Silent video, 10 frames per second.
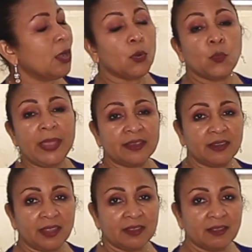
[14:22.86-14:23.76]

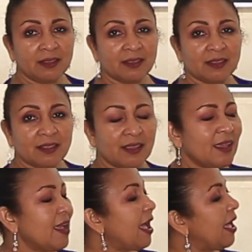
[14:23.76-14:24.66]
Awakening,
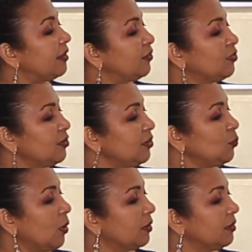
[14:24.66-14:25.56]
and the third
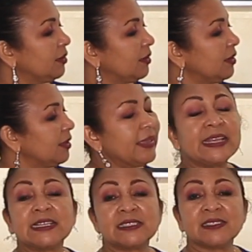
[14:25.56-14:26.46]
one
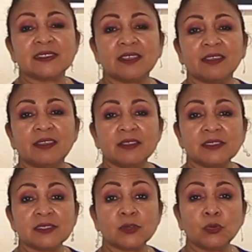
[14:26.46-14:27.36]
is
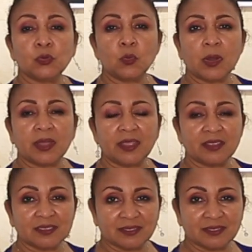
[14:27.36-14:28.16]
Kintsukuruwai.